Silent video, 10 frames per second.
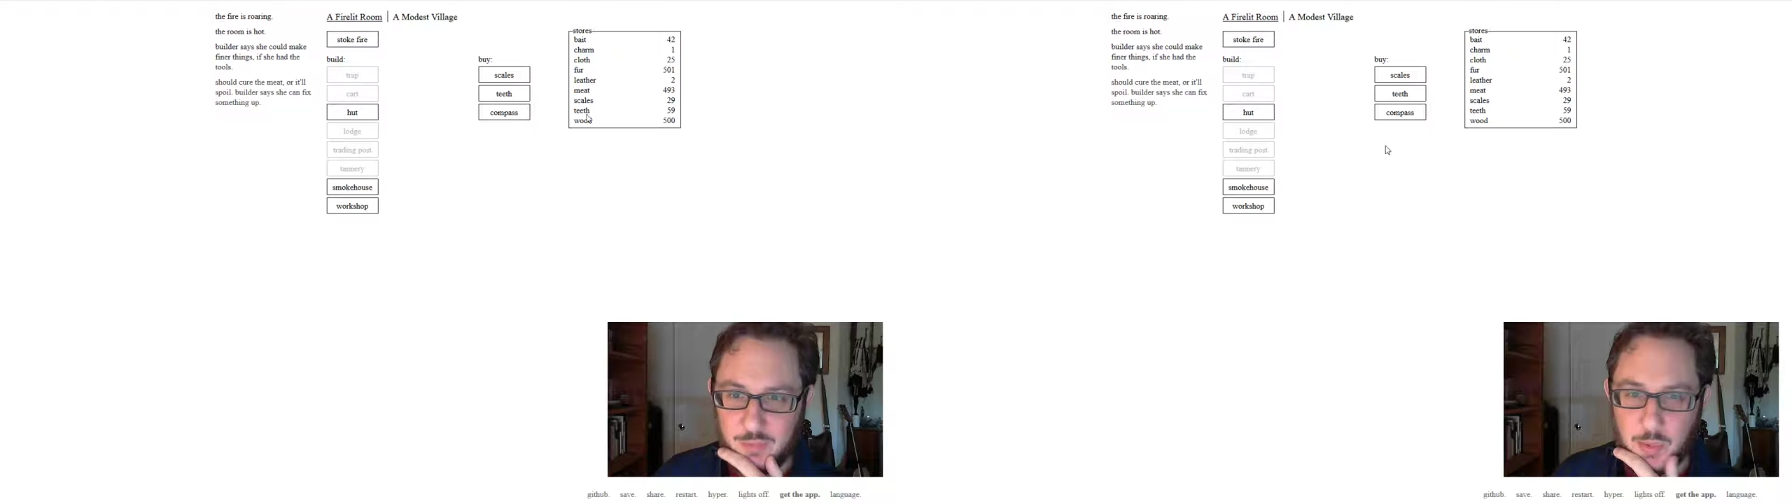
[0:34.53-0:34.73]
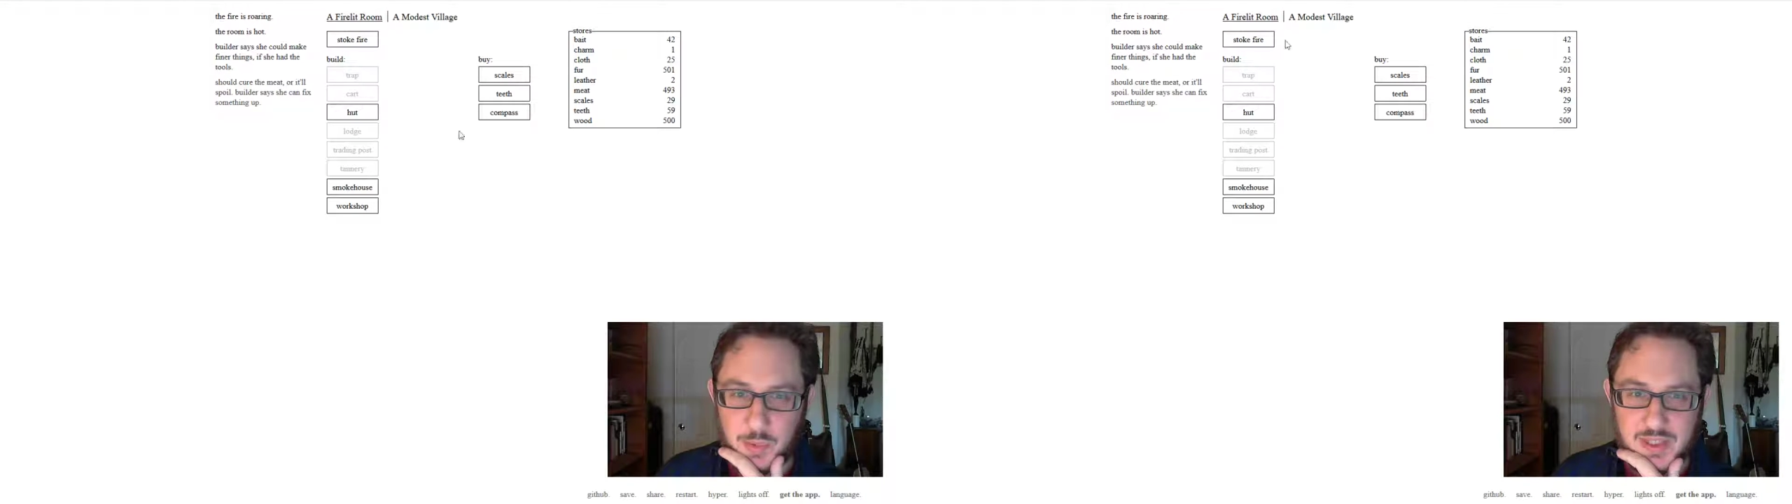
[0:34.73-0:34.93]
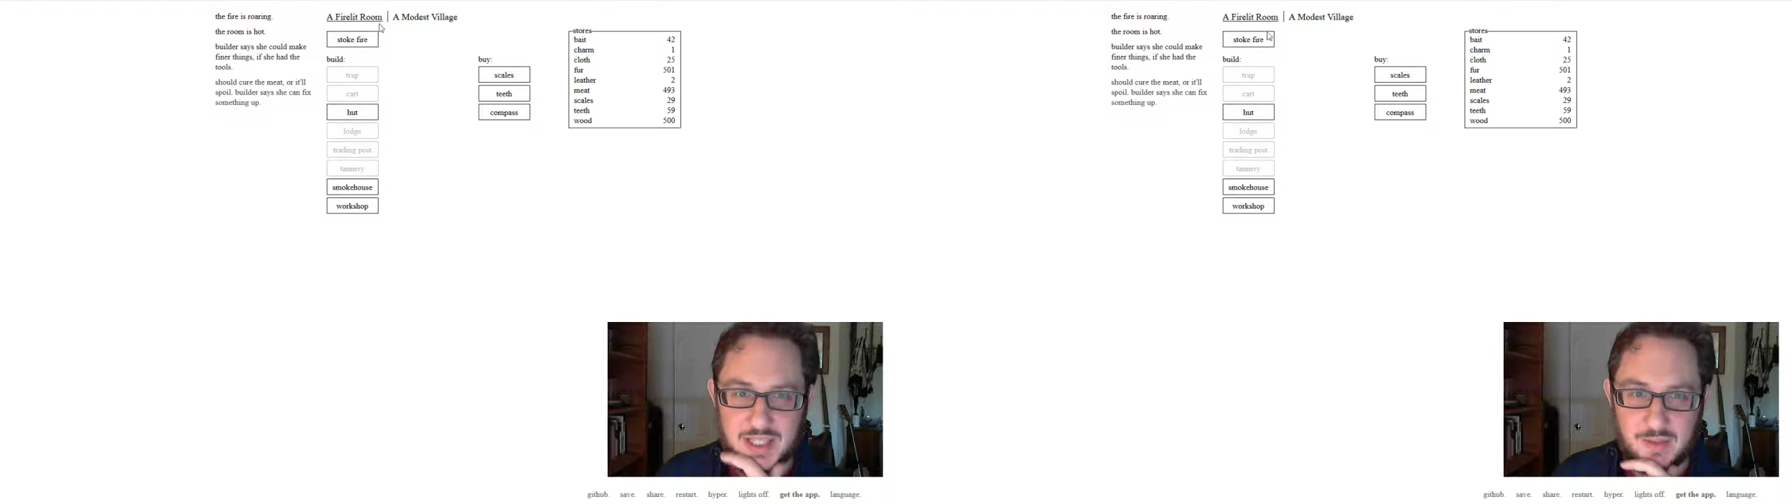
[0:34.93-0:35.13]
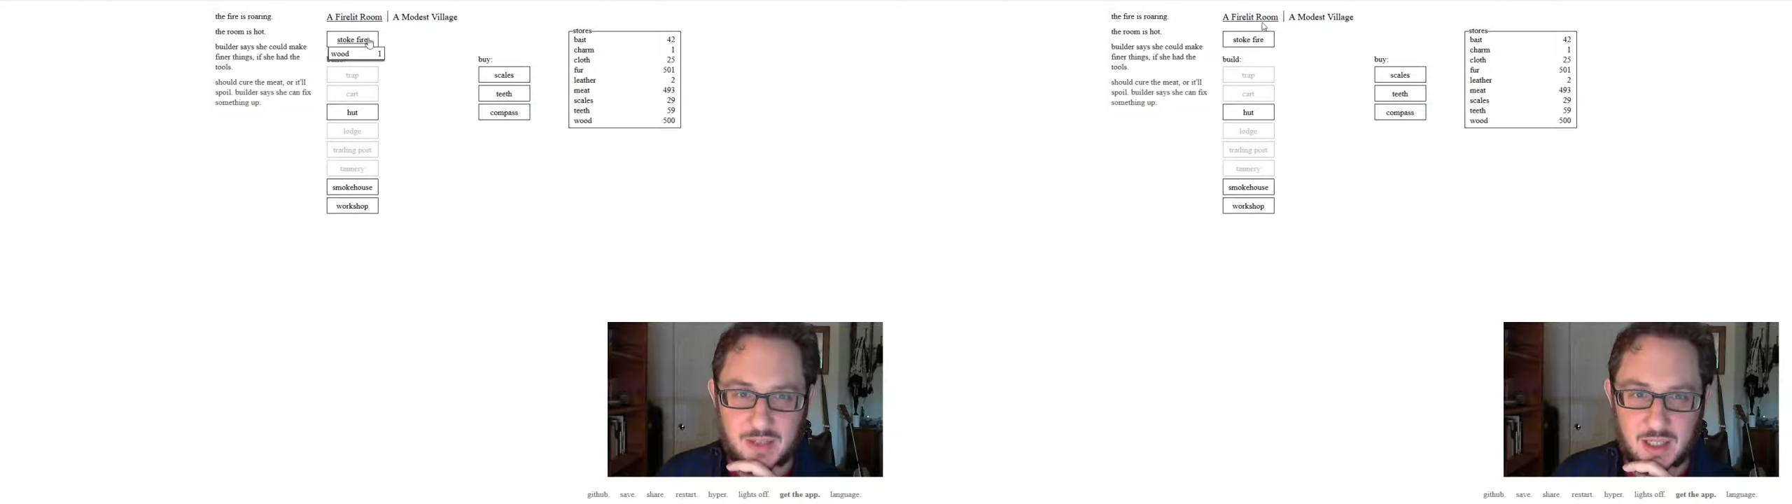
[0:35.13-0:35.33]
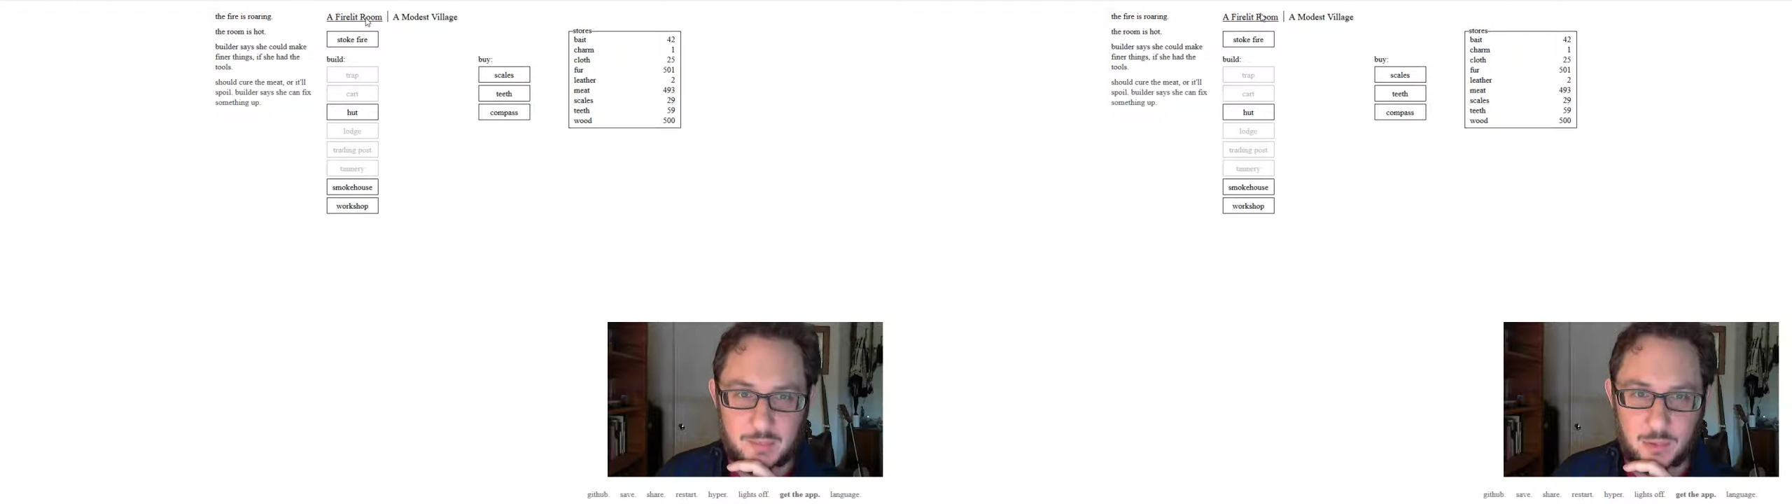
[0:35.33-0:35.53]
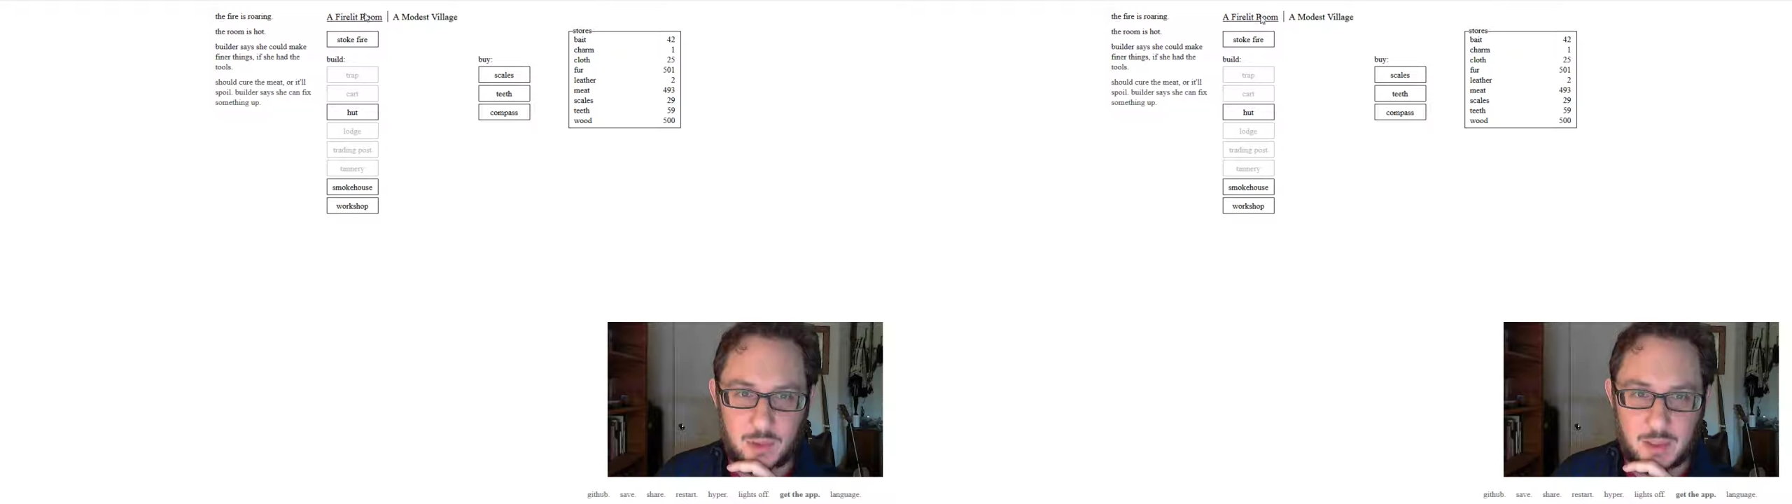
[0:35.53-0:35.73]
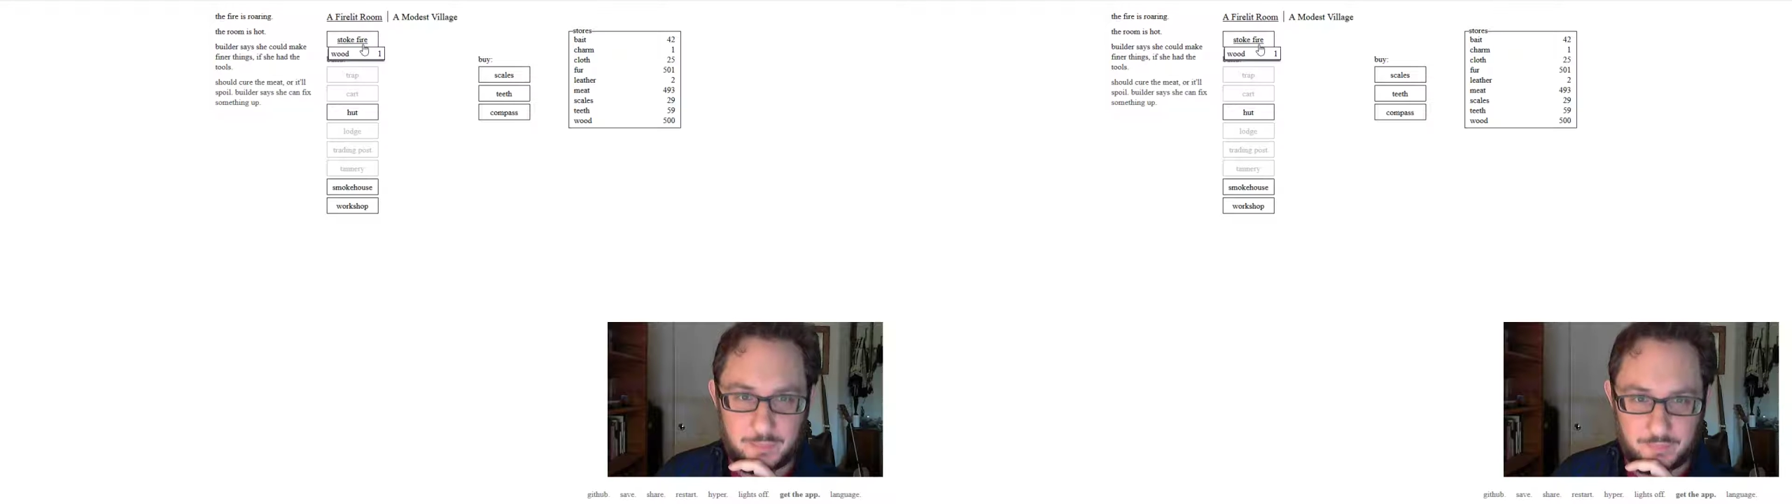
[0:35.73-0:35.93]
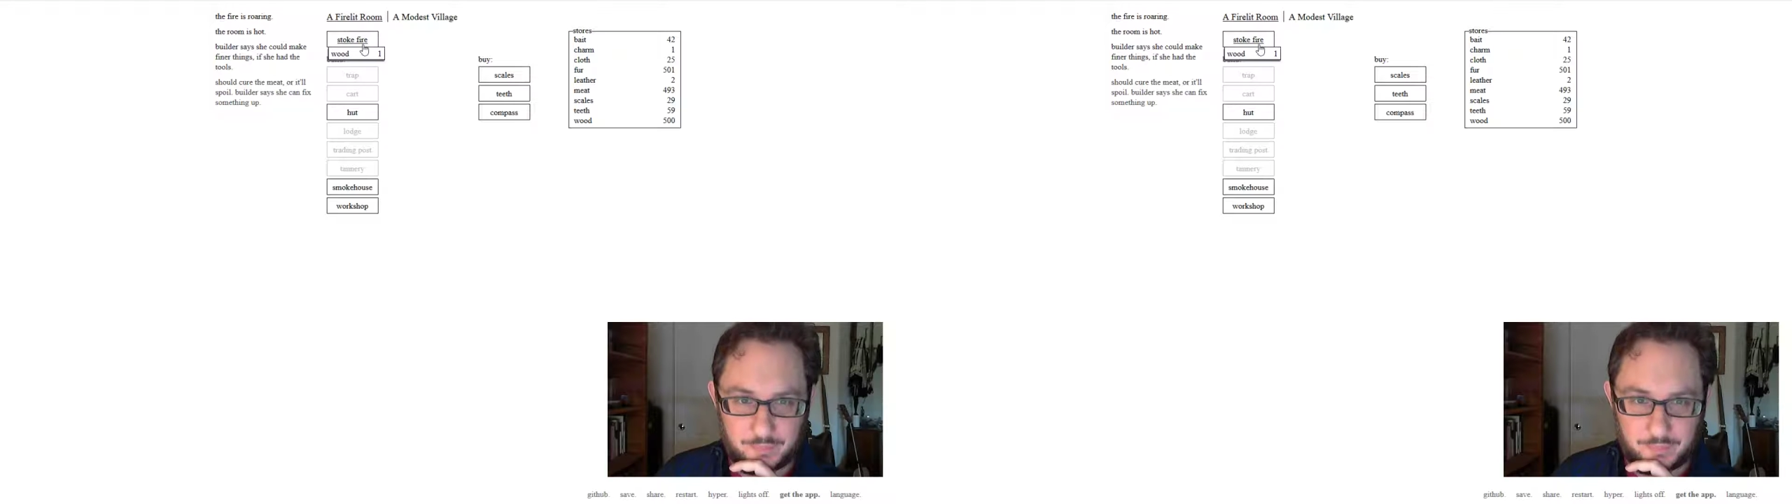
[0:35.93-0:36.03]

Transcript: What were we saving up for?